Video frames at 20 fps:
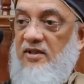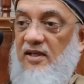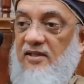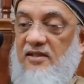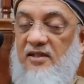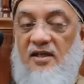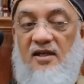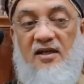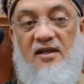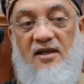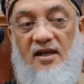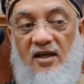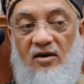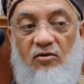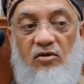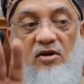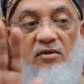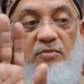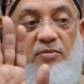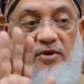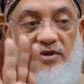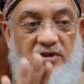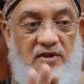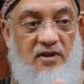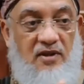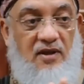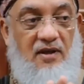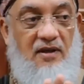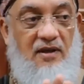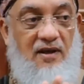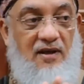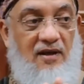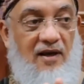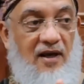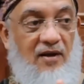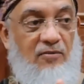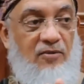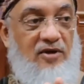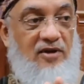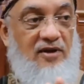class ticket and I go in peace and
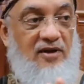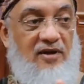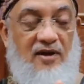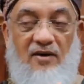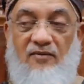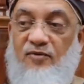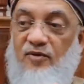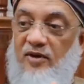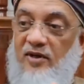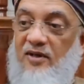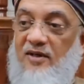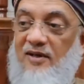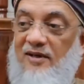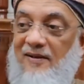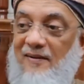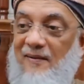harmony and comfort.